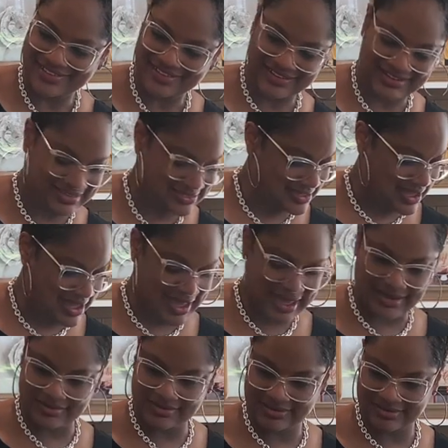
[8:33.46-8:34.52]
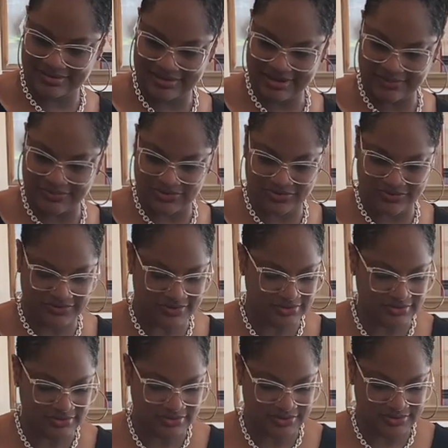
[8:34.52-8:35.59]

Look at that, isn't that beautiful?